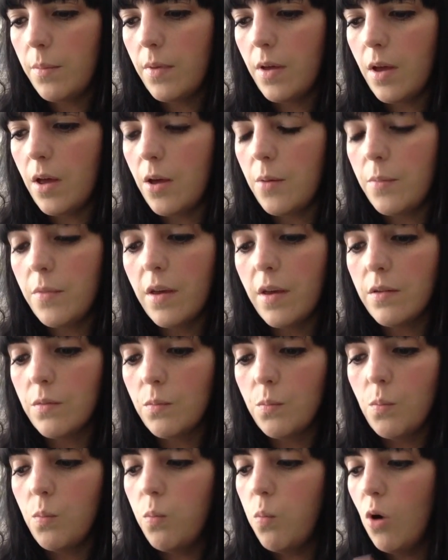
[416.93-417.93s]

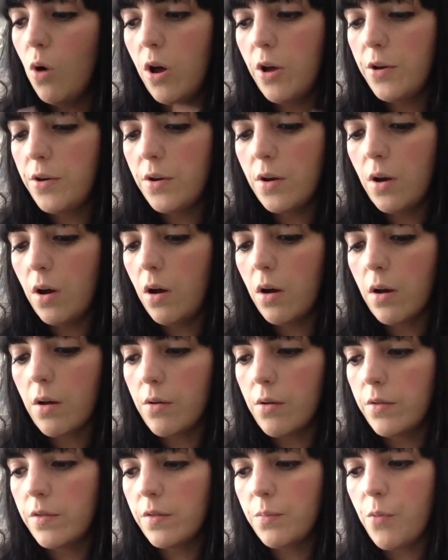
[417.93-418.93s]
there's Word
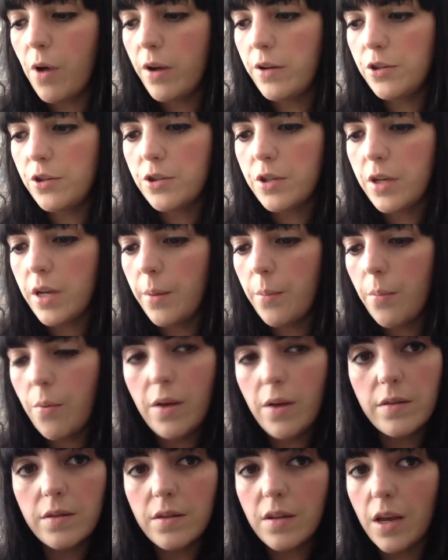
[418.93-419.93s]
doc, spreadsheet,
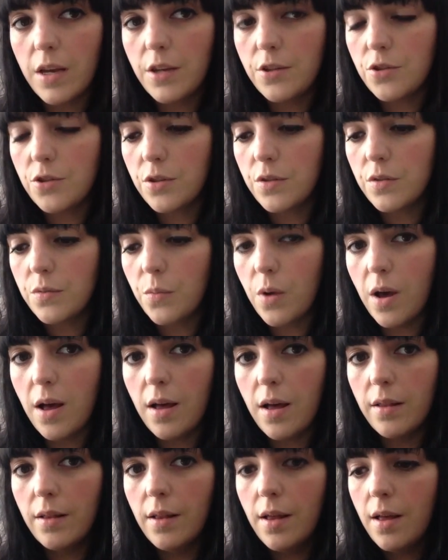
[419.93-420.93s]
presentation as
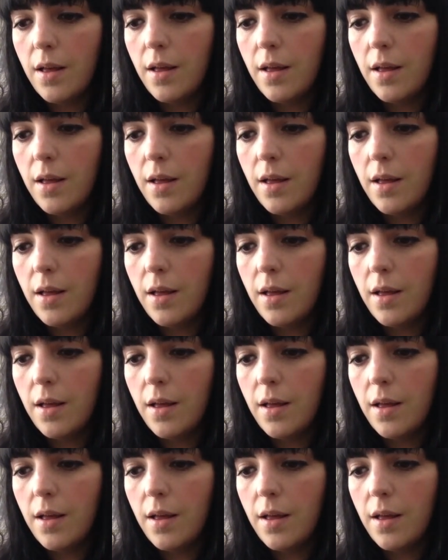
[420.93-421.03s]
well,